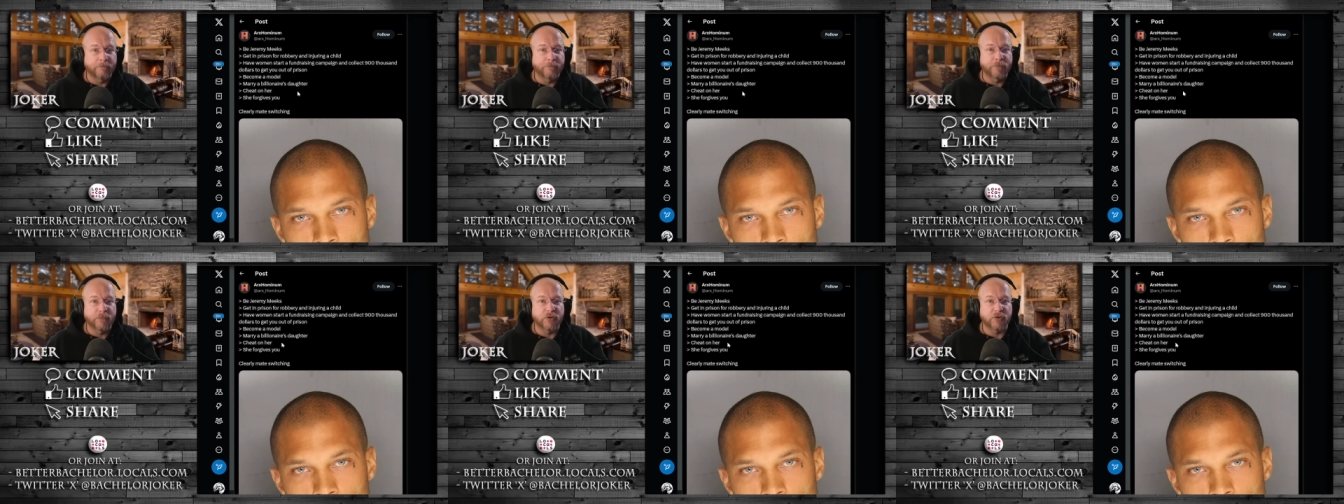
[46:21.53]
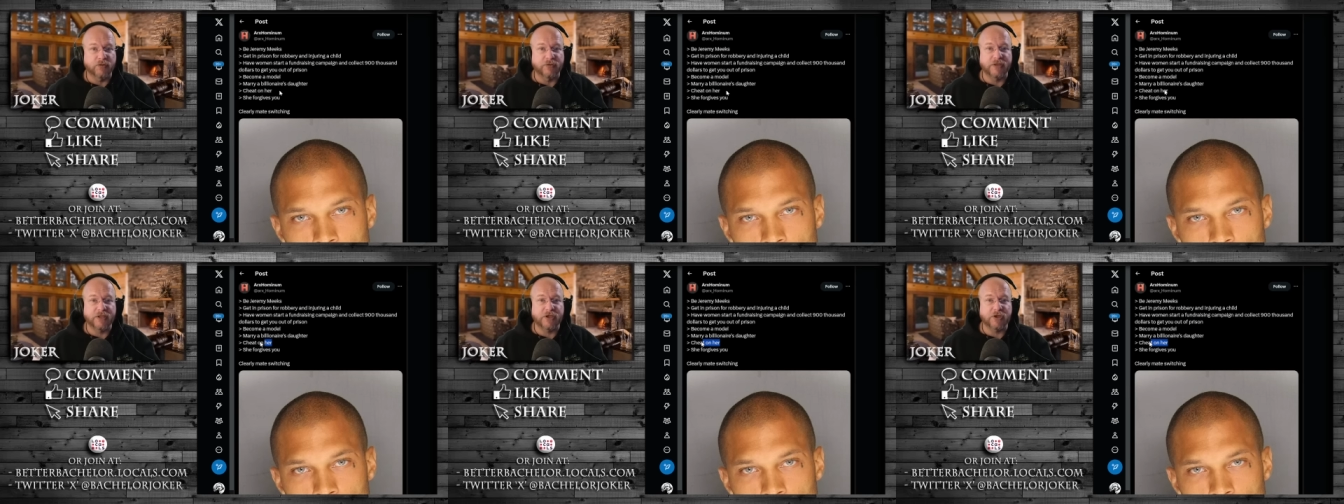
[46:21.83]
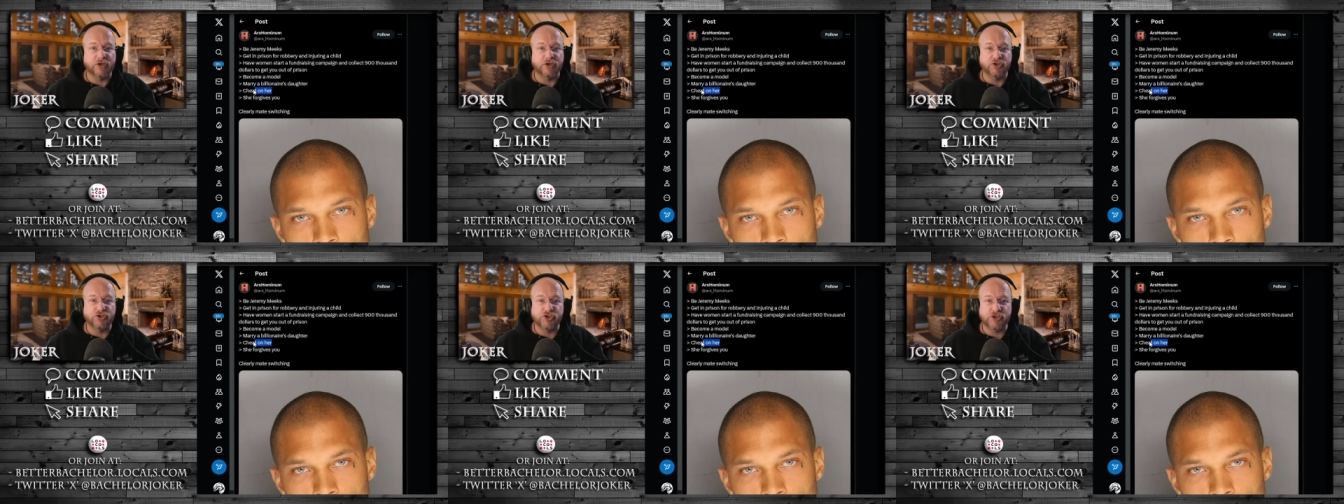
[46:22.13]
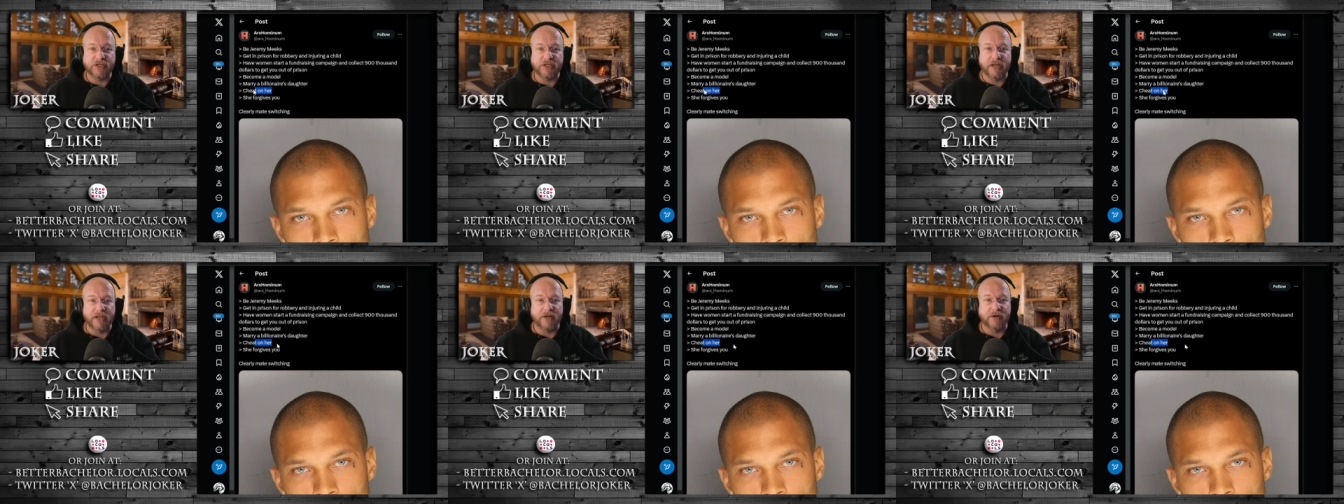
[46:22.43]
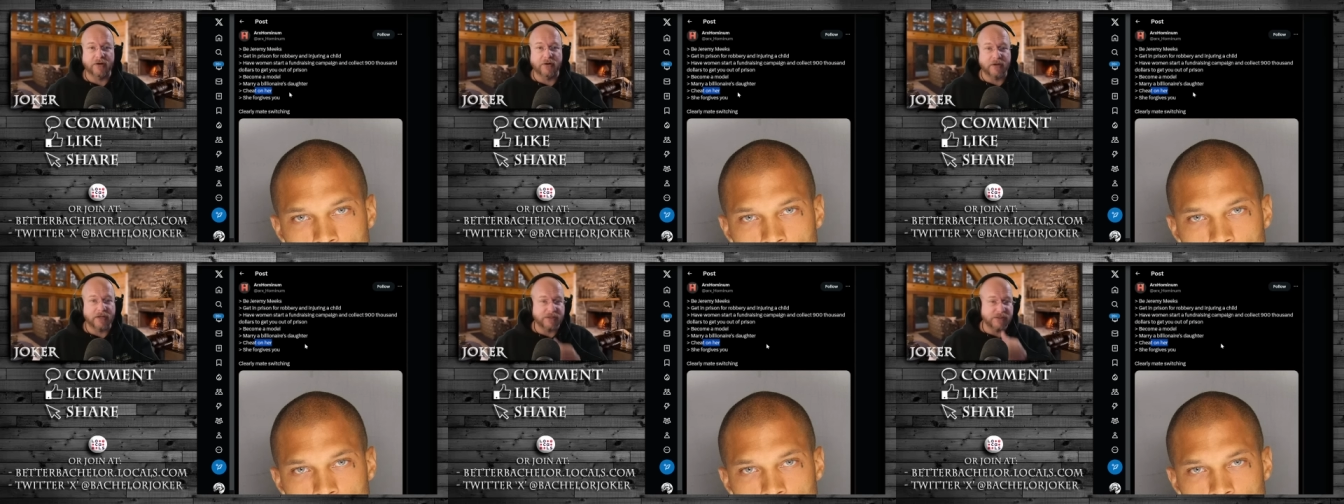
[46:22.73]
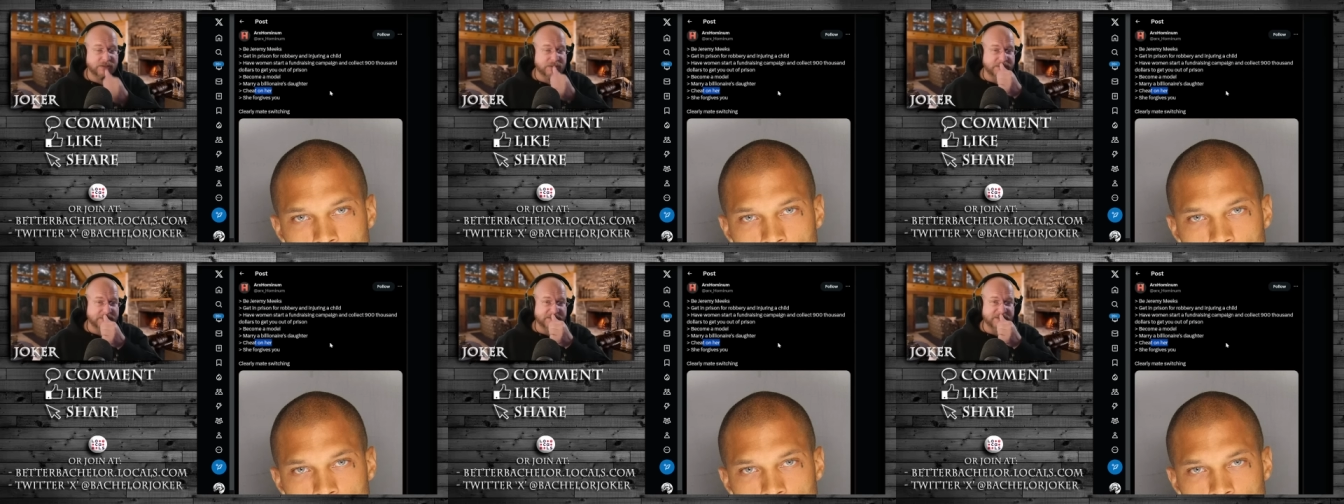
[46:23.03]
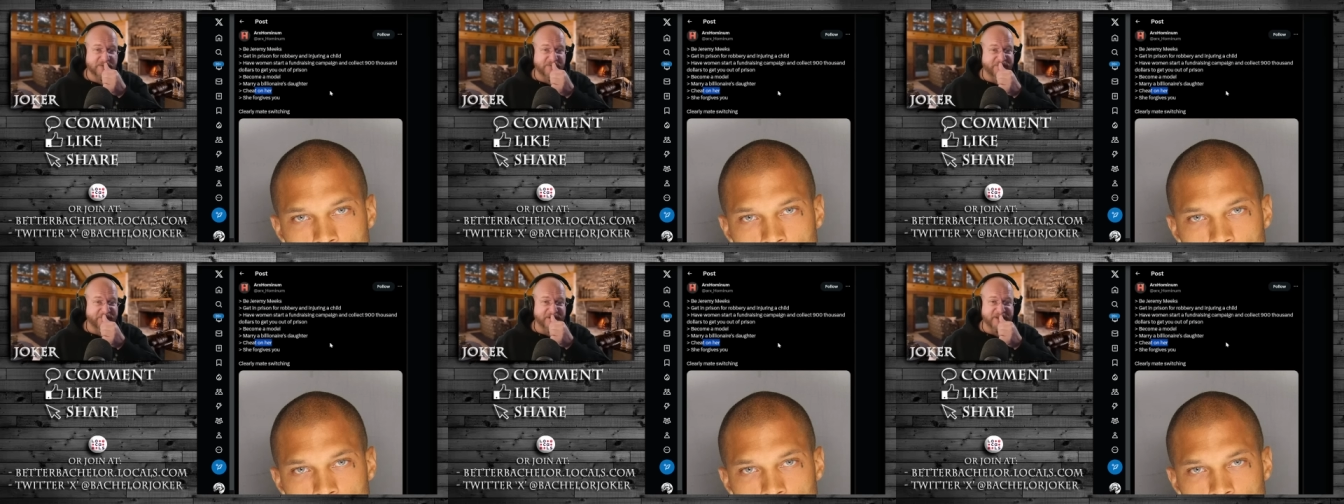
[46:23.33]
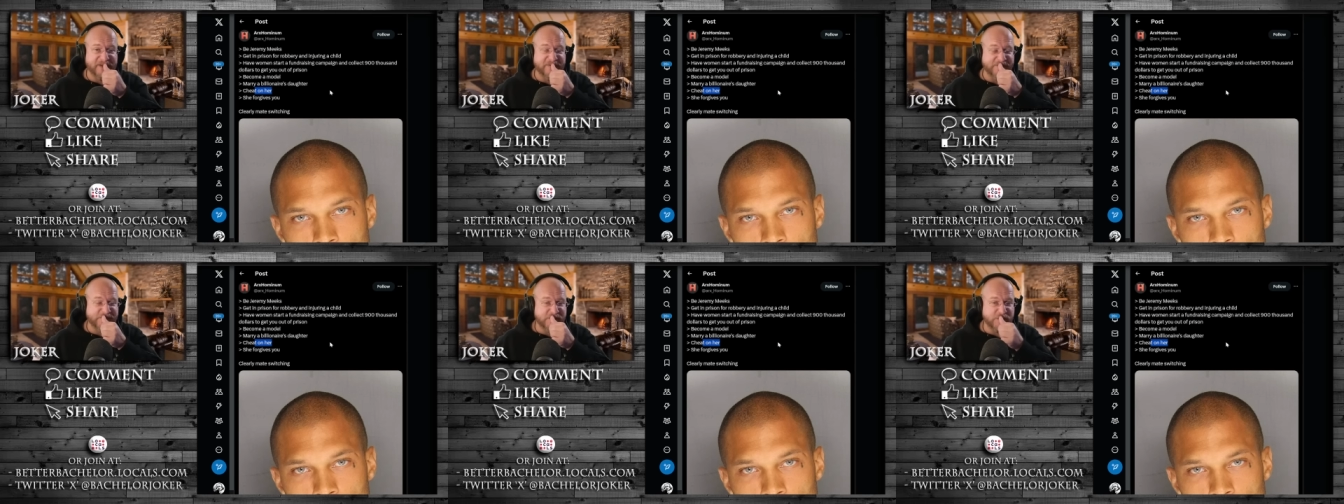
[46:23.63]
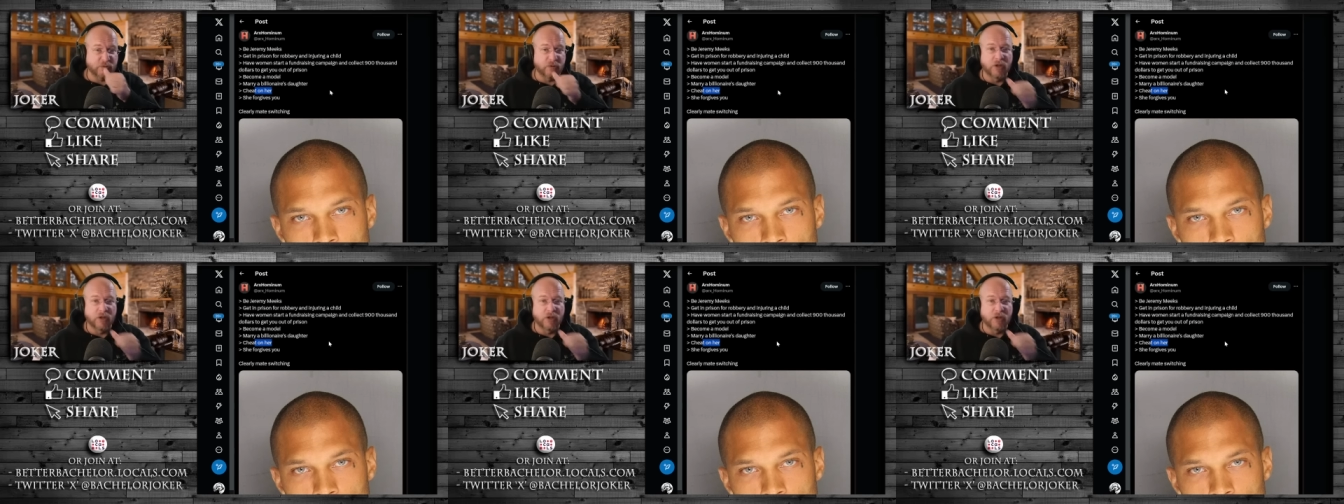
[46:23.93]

Do you think you could cheat on her and she still forgives you?